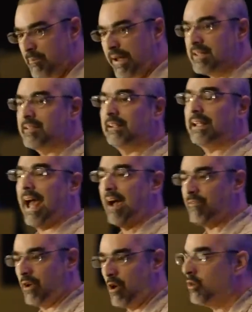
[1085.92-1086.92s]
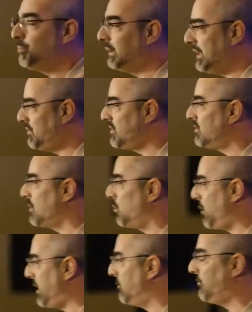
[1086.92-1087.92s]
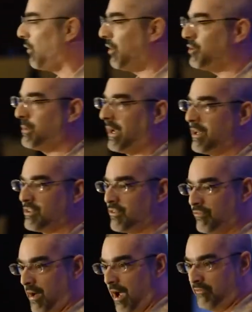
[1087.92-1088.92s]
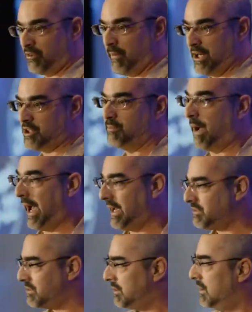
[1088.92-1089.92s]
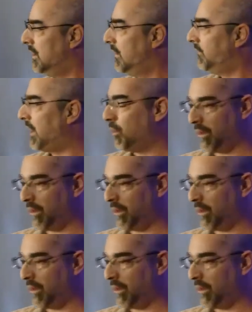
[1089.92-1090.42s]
to basically have their own belief system reinforced because of confirmation bias. They don't